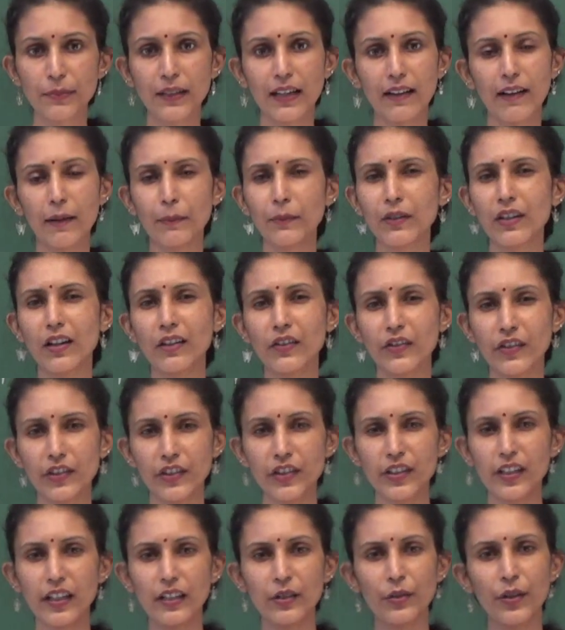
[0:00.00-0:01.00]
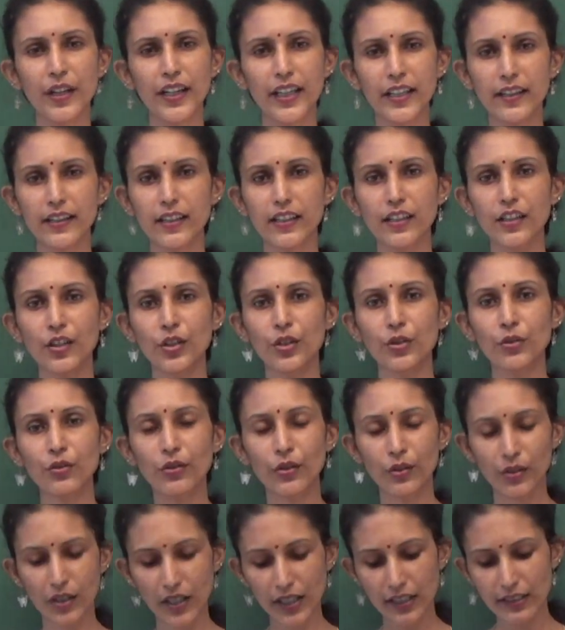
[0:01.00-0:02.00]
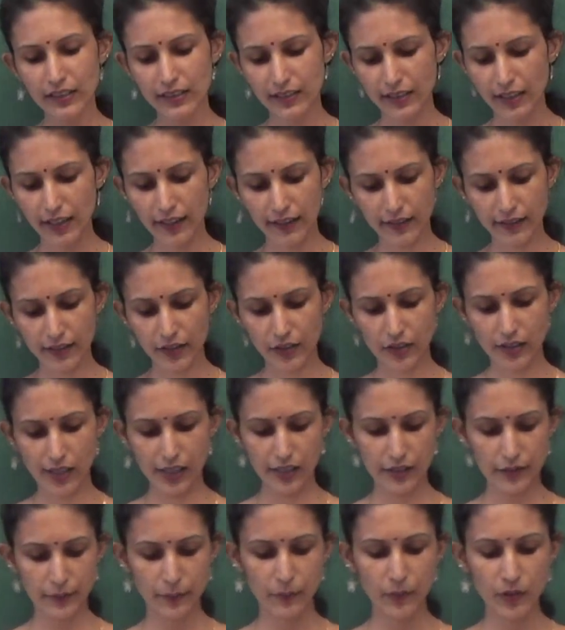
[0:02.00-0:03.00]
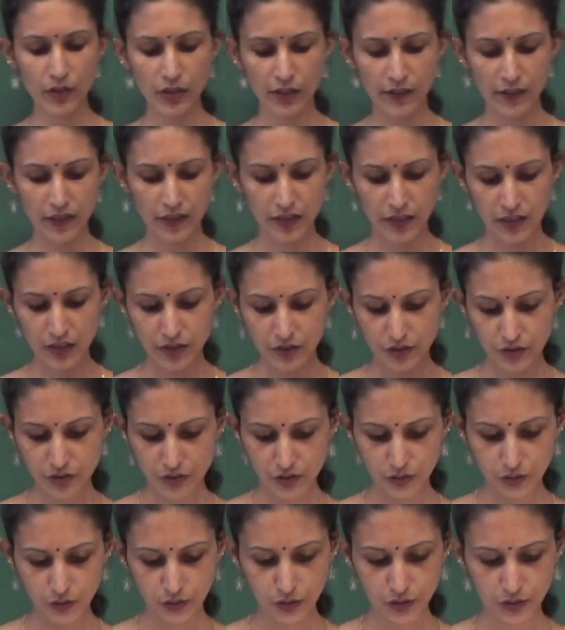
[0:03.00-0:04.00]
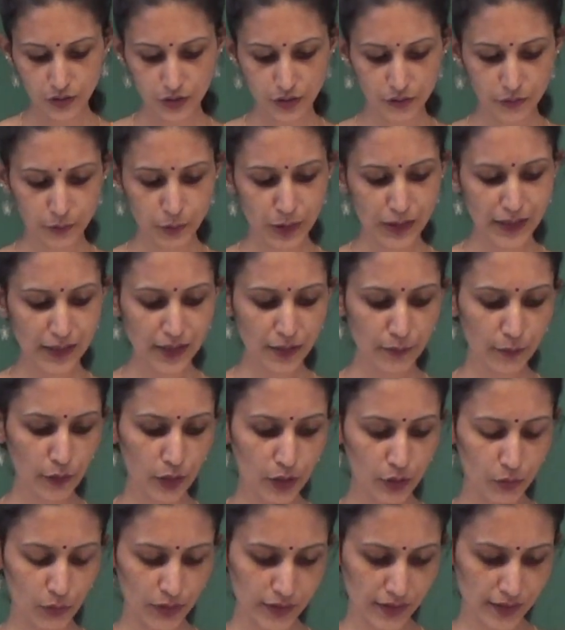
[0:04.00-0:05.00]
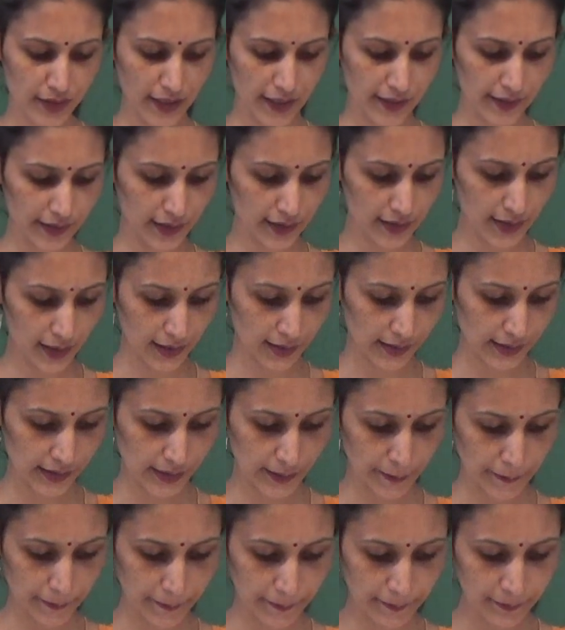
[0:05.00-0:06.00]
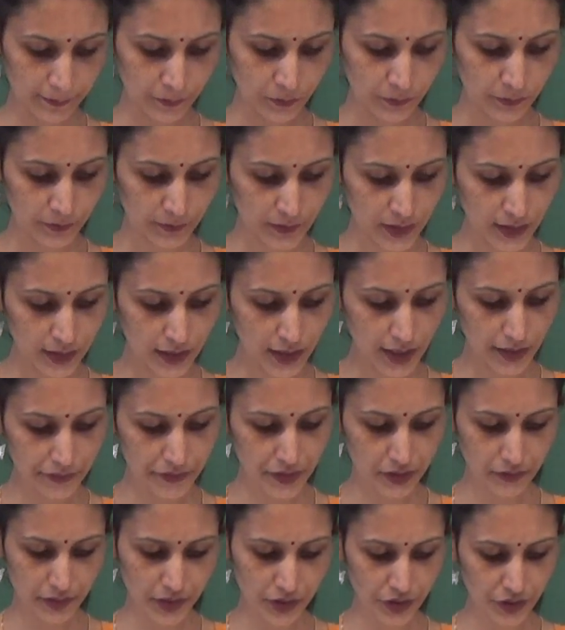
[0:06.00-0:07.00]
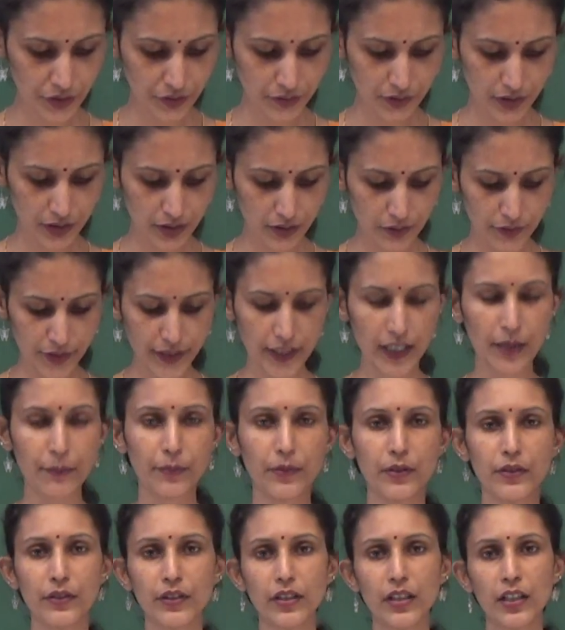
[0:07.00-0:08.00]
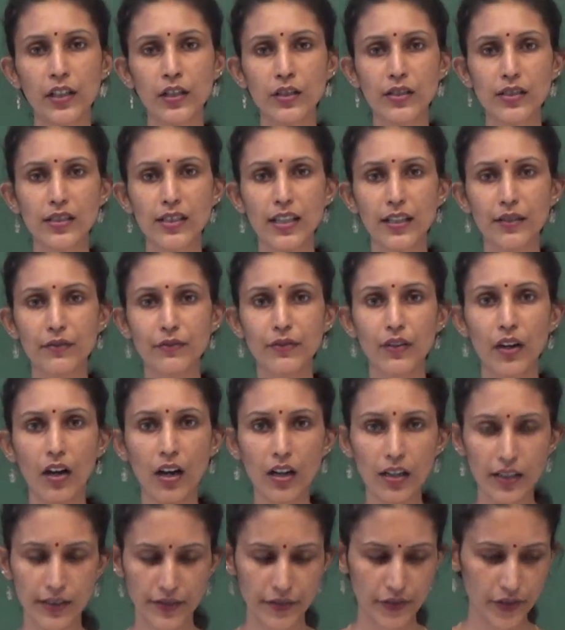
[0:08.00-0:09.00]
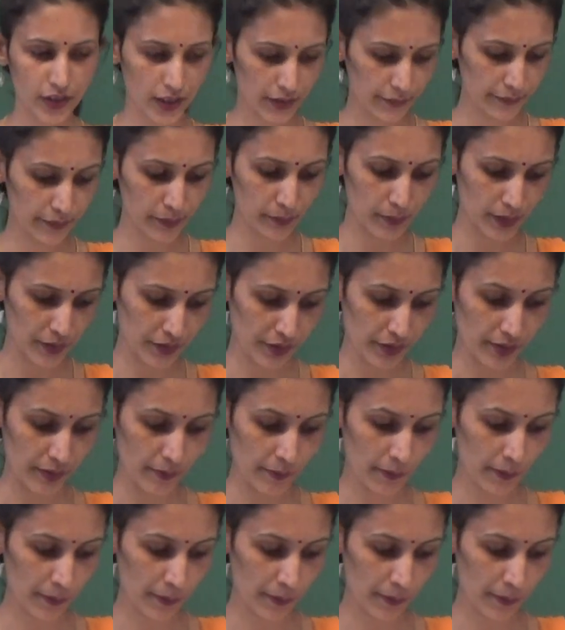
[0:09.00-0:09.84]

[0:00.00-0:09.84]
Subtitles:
Now, I'm not going to tell you anything new, okay? It's there in your textbook. So, we'll just follow what's there in the text. After which, you can look it up in the internet for extra information.